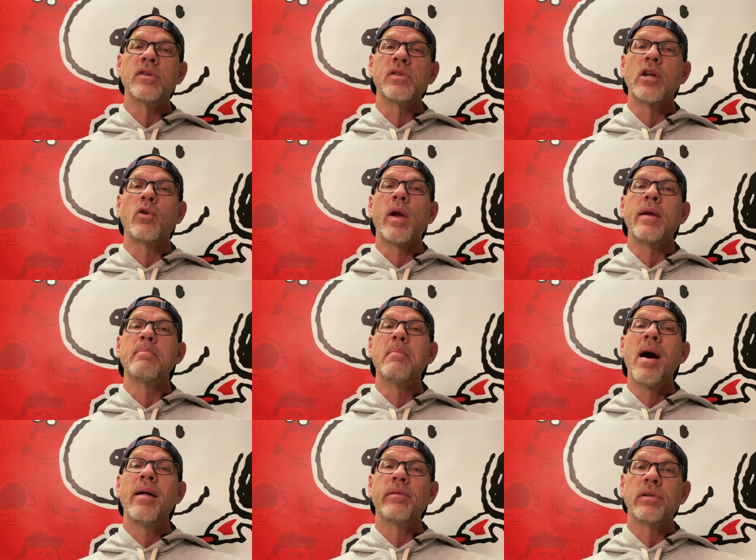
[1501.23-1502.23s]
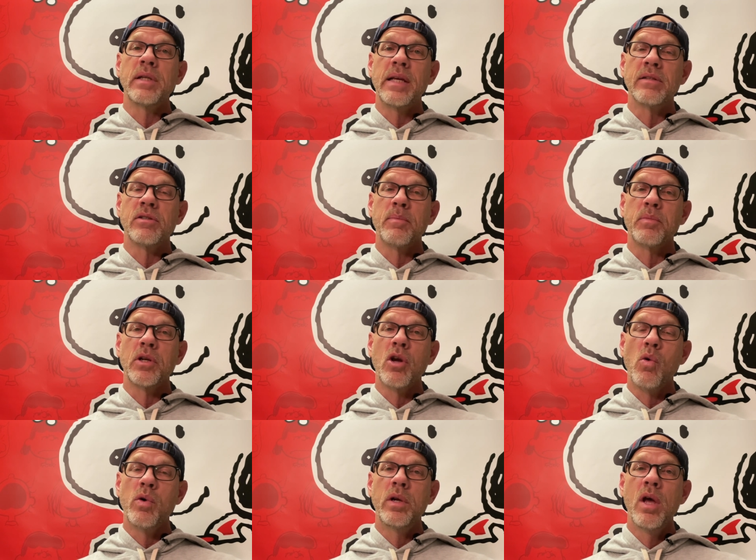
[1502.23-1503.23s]
a great month to get something
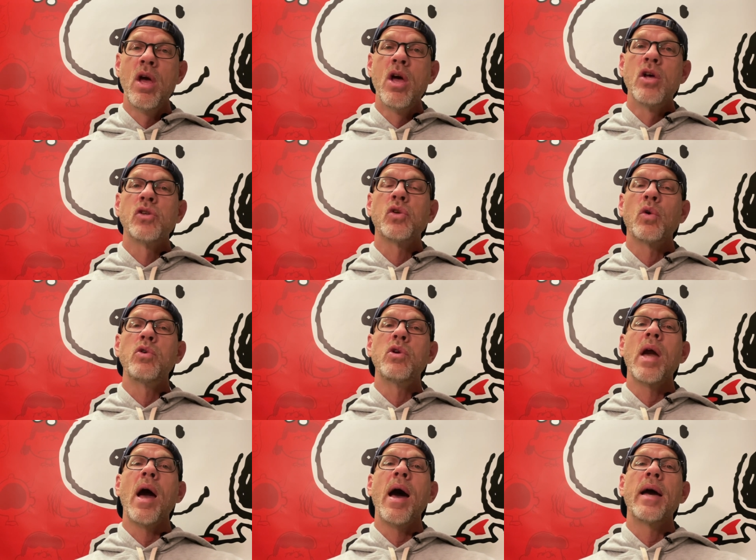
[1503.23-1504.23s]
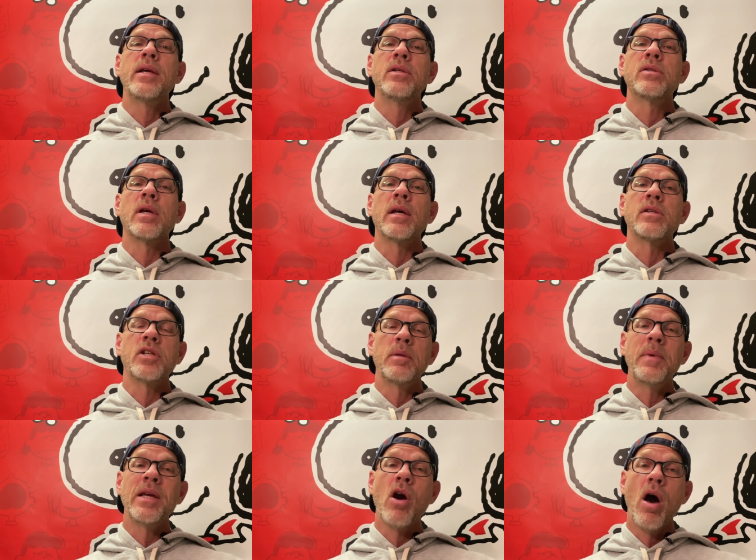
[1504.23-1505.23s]
going. So you guys uh, send
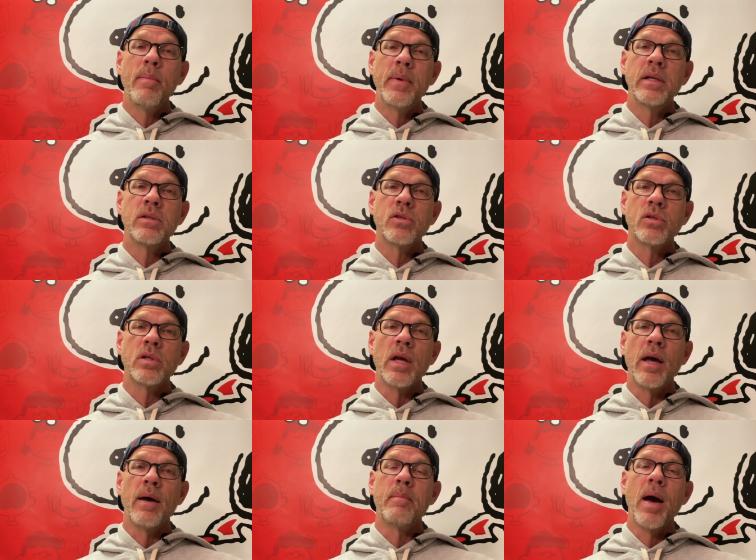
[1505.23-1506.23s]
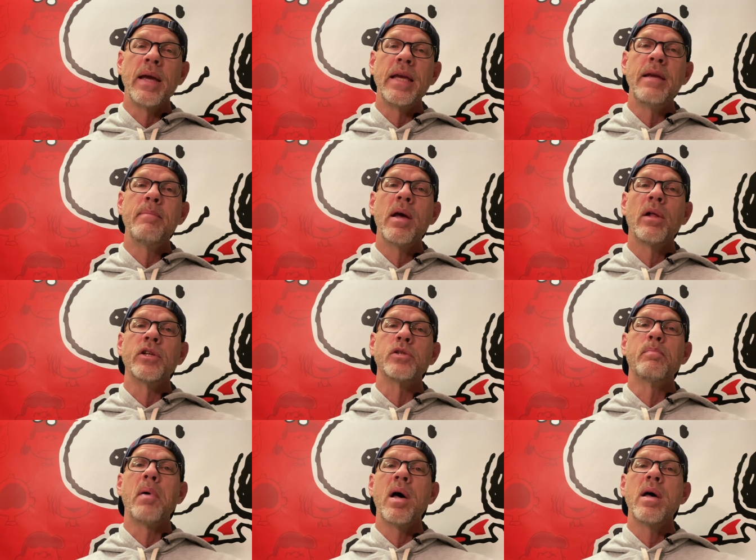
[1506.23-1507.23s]
me comments. Uh, my email is
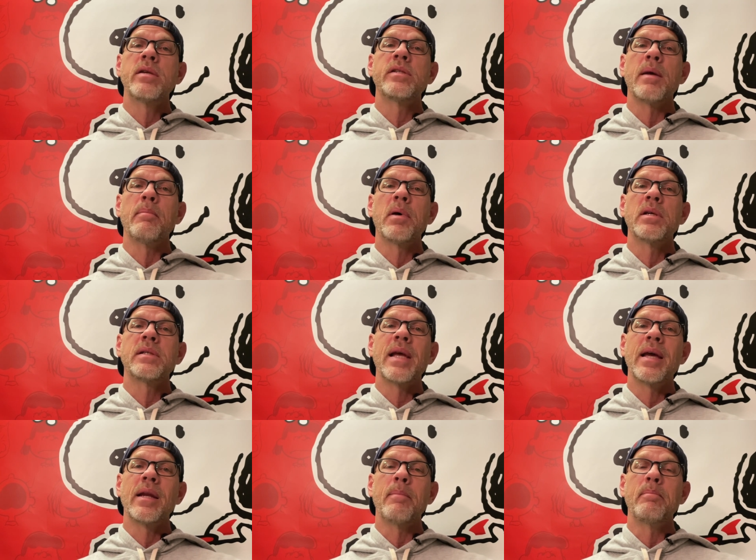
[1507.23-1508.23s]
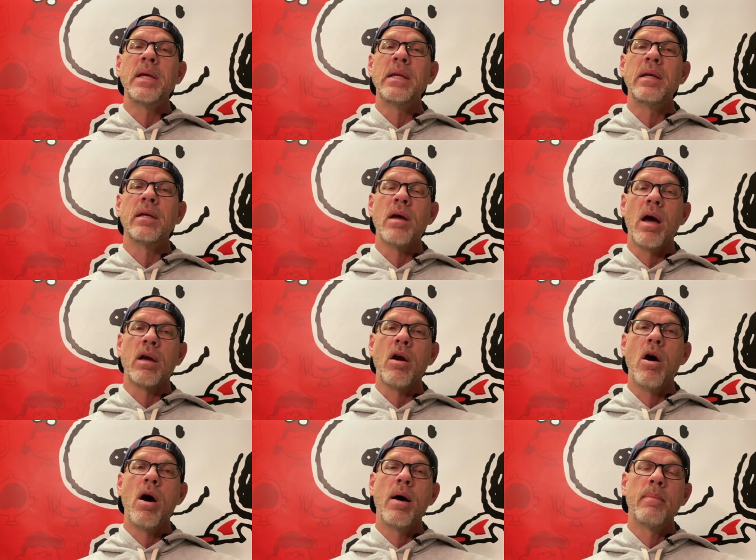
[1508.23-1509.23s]
buzz at
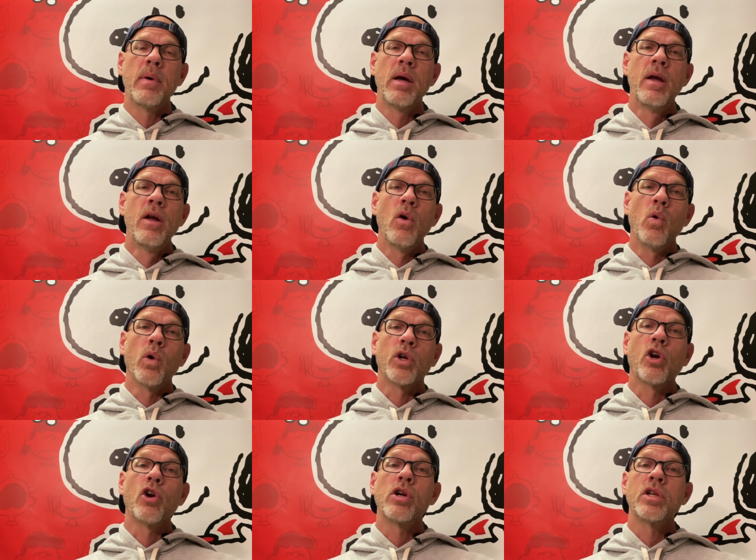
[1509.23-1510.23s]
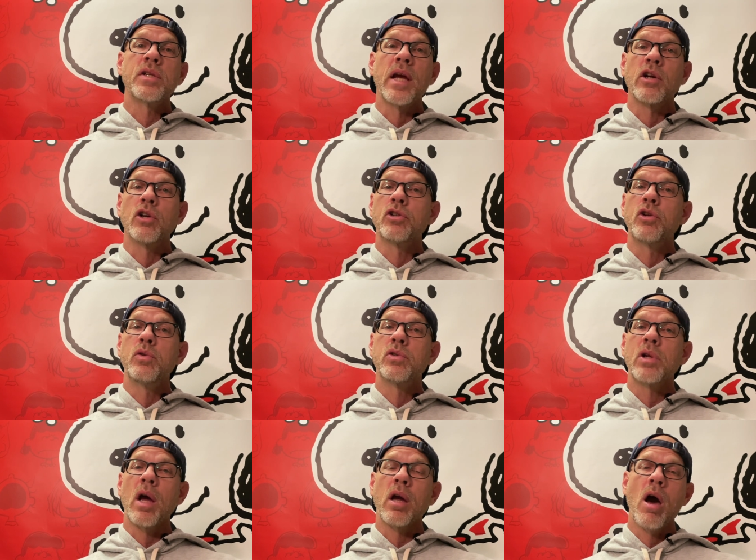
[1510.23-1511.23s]
buzzheadmedia.com or curtis at
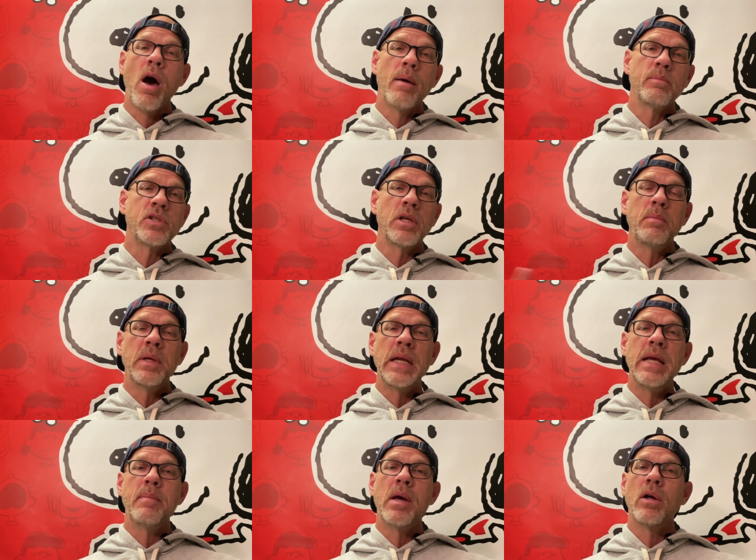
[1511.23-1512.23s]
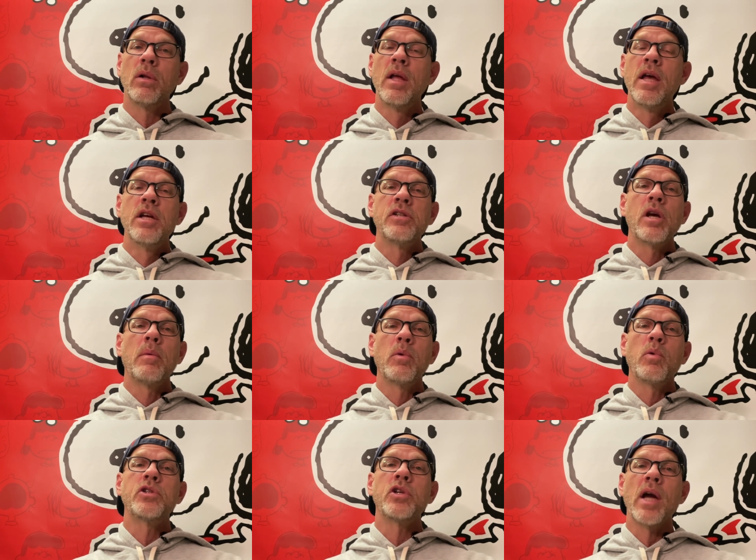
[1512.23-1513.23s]
cartoons.com. Send me an email. Tell me
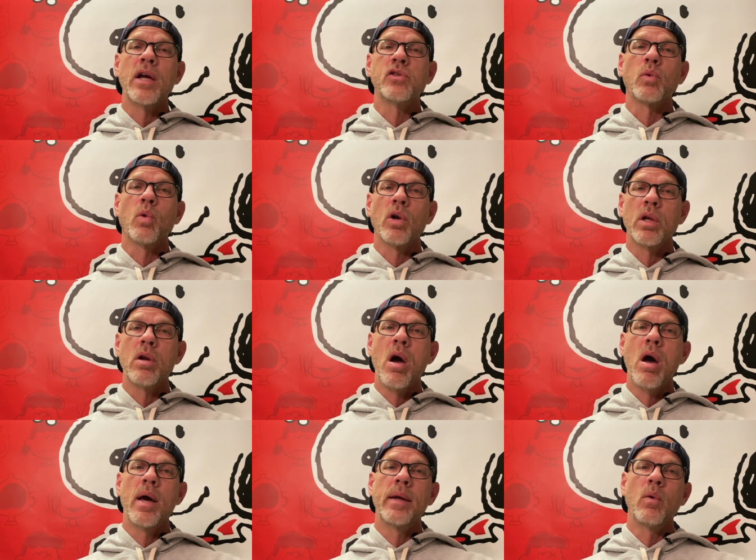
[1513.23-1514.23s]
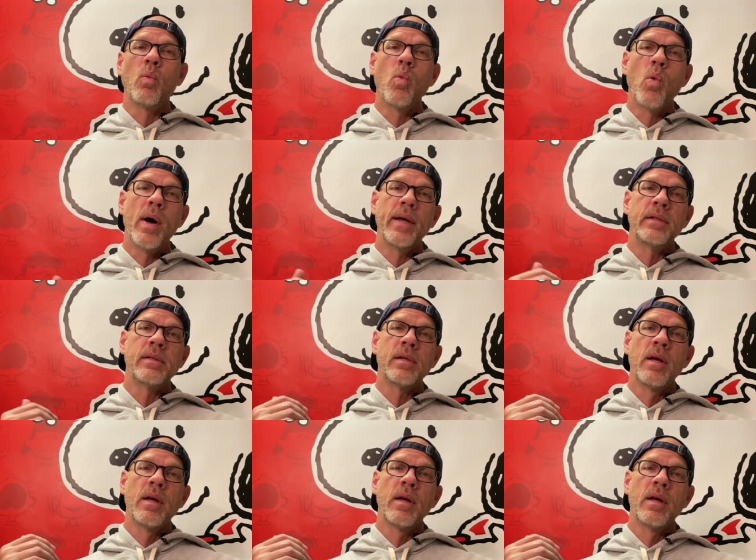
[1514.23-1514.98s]
what you guys are working on, what